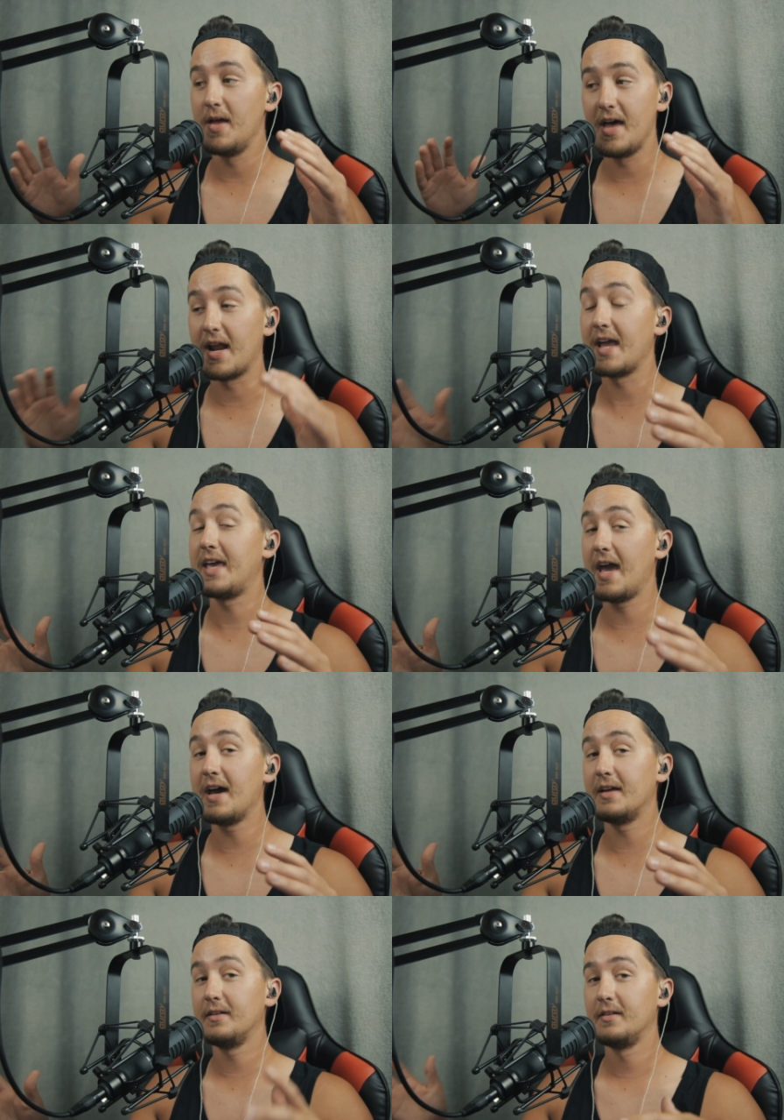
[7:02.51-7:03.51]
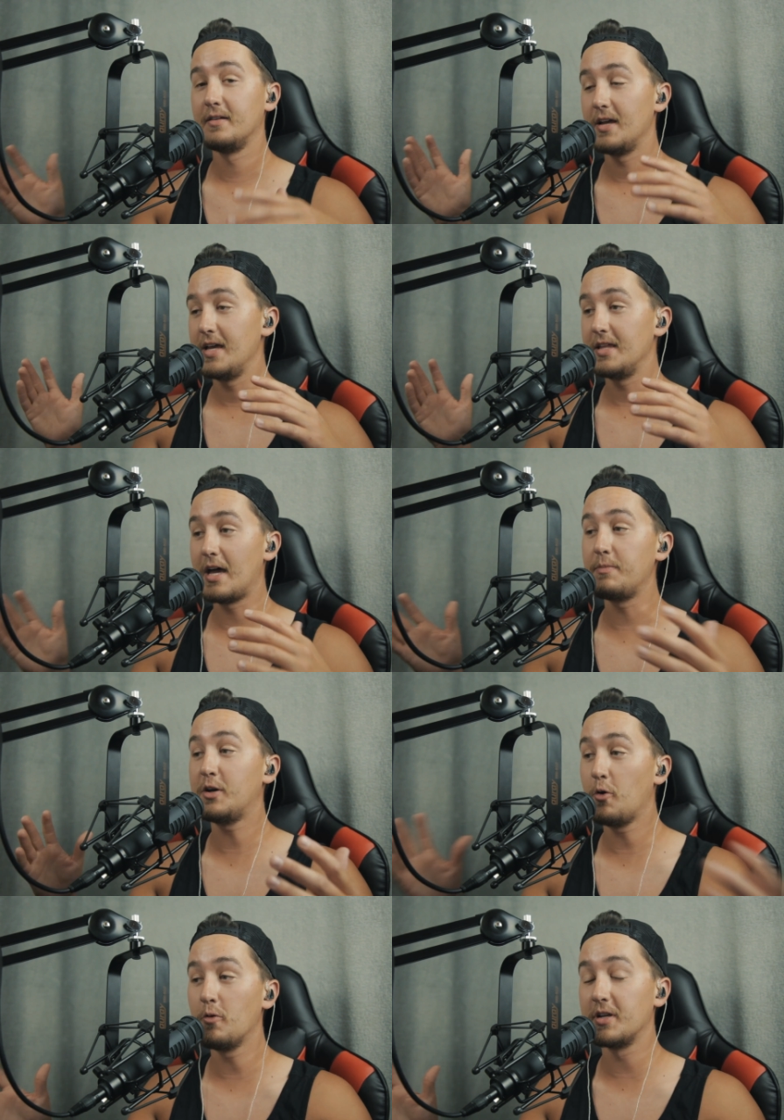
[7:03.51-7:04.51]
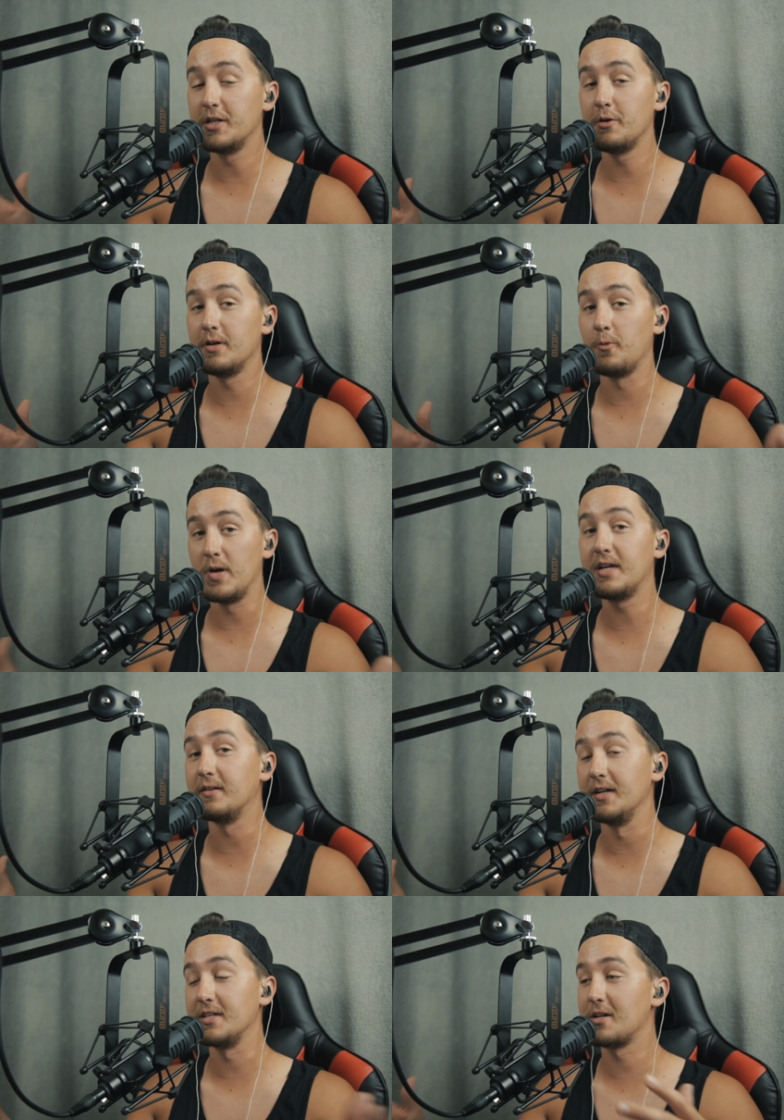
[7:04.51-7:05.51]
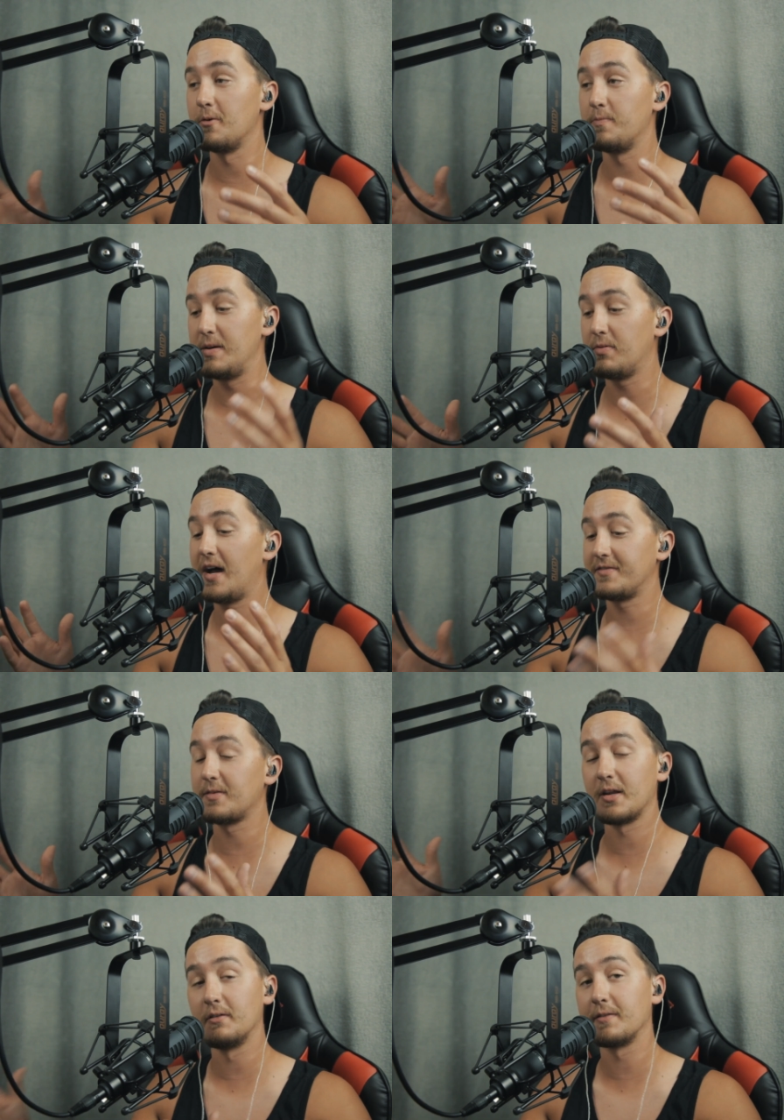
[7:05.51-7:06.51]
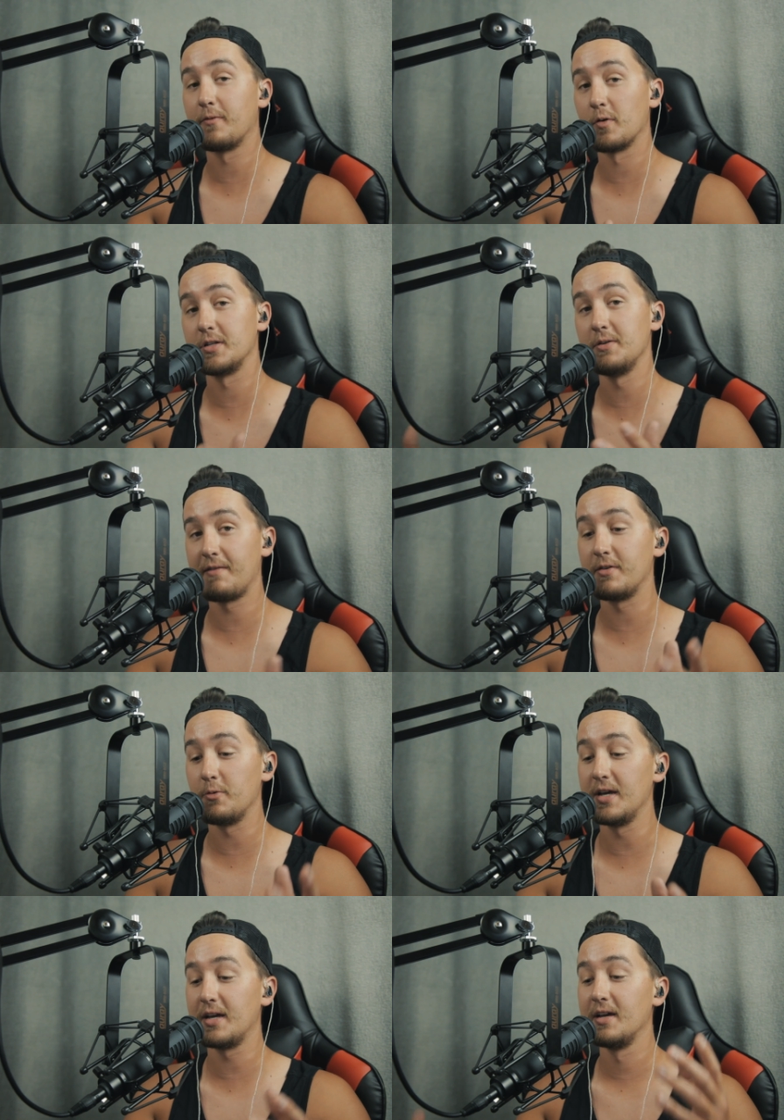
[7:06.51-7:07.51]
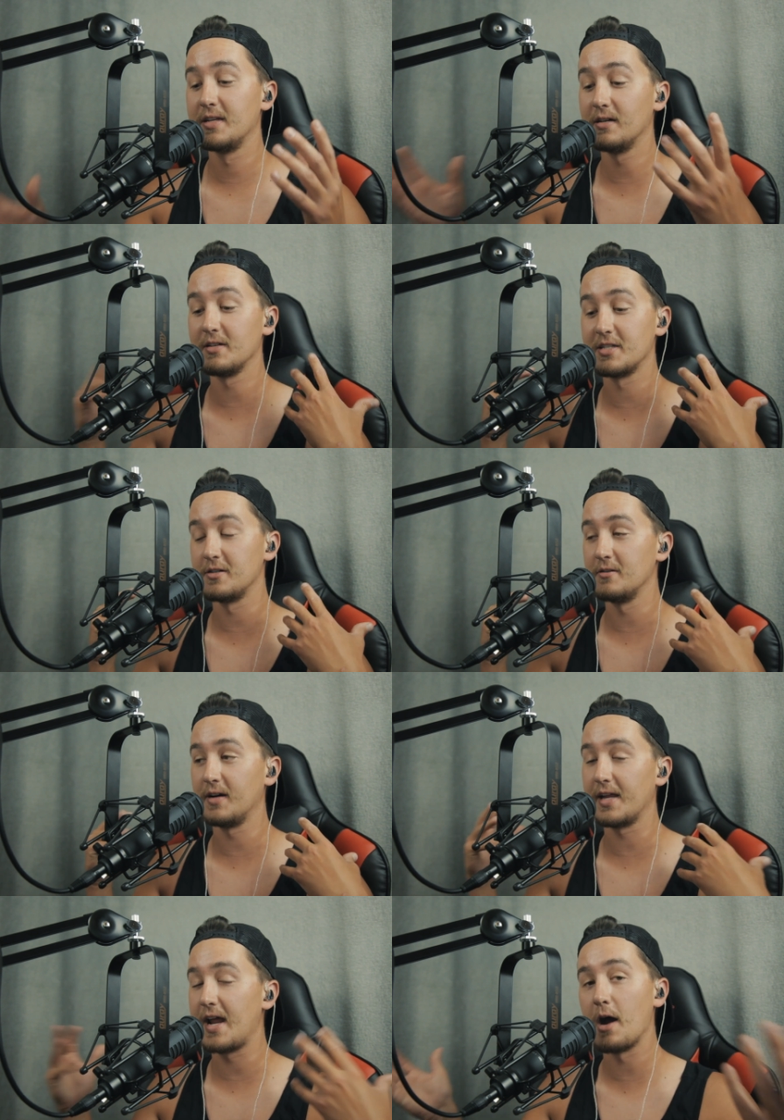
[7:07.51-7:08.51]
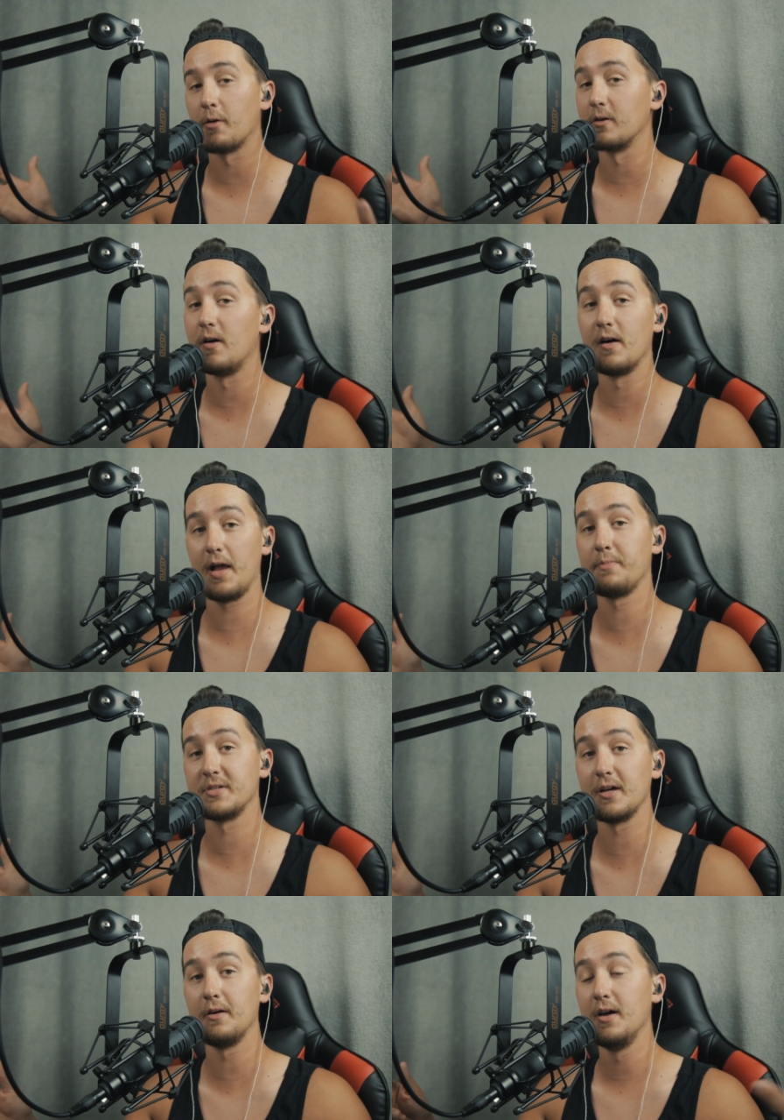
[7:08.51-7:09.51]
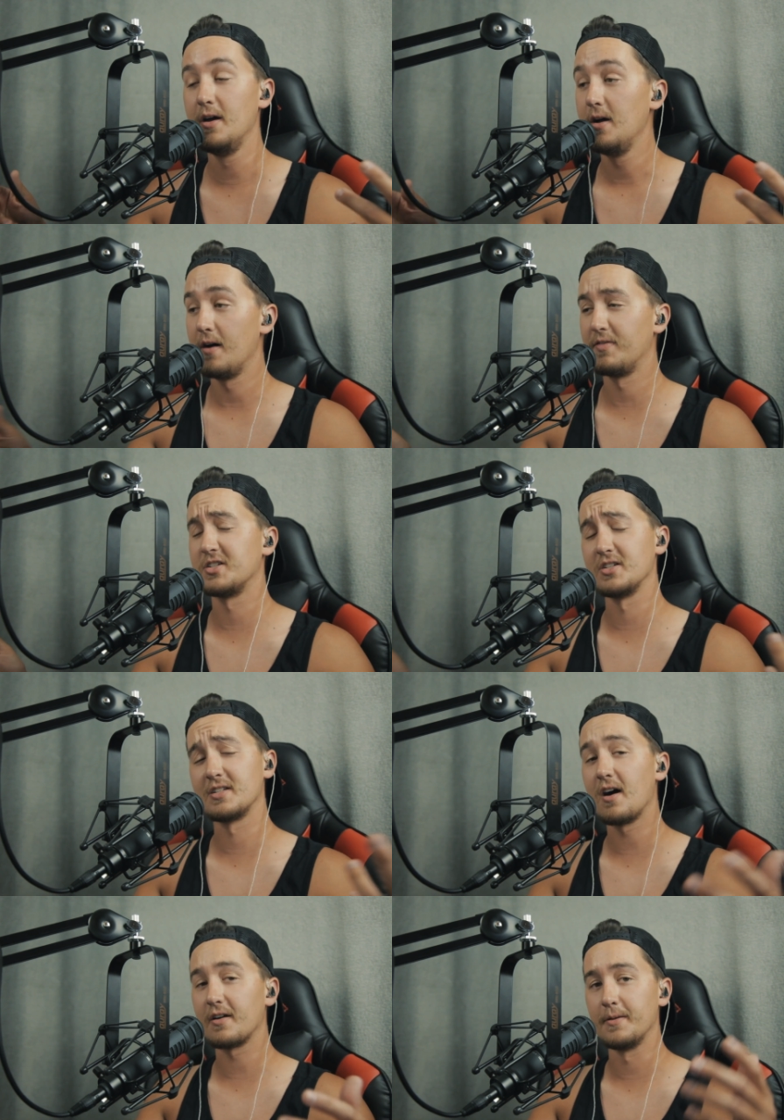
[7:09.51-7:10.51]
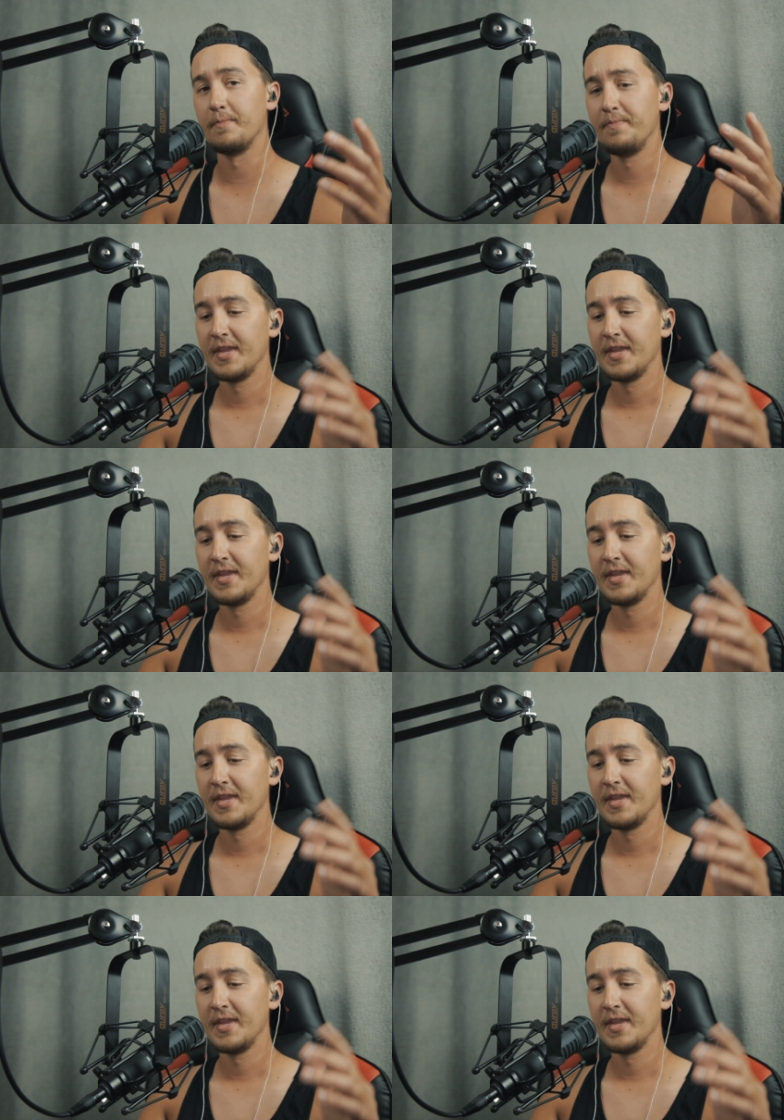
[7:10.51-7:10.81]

and I can, that'd be cool to do it weekly. So people have something to look forward to every week to listen to like an hour long episode of us just talking.